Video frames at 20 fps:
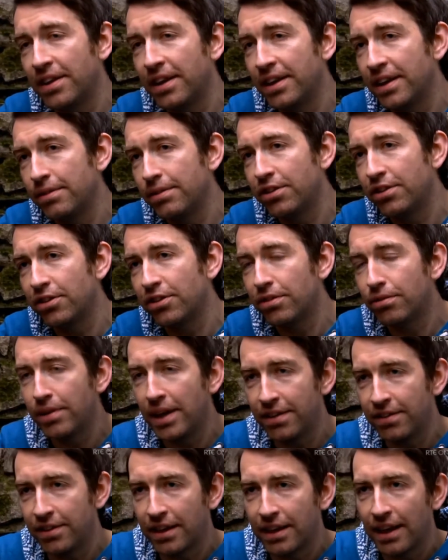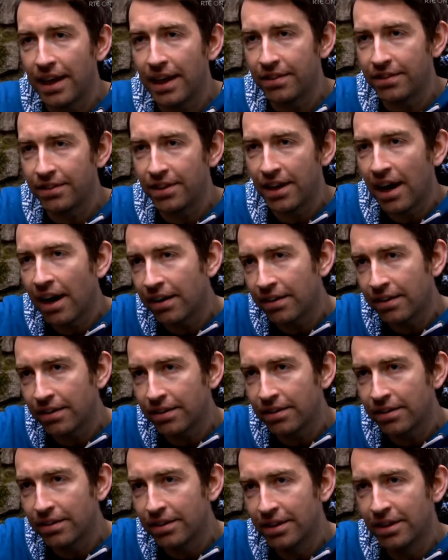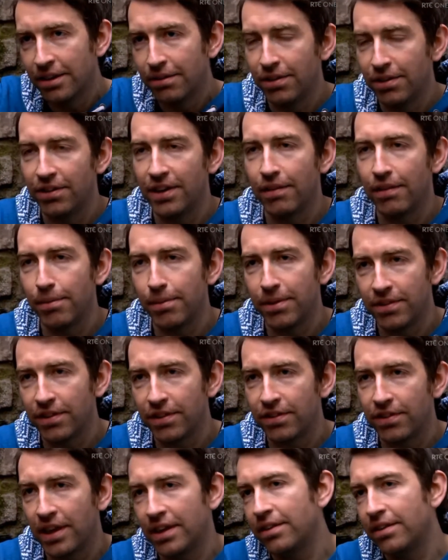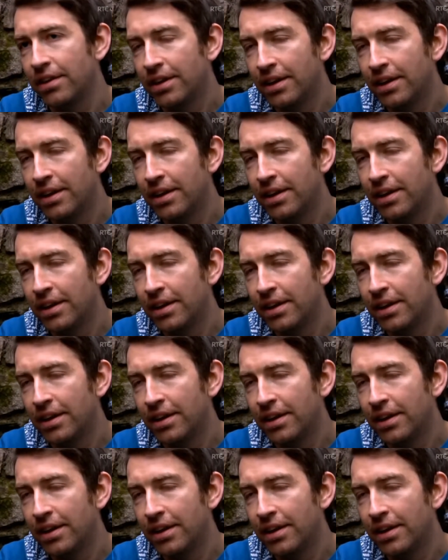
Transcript: think we shouldn't raise a glass to Arthur. We should everybody just, at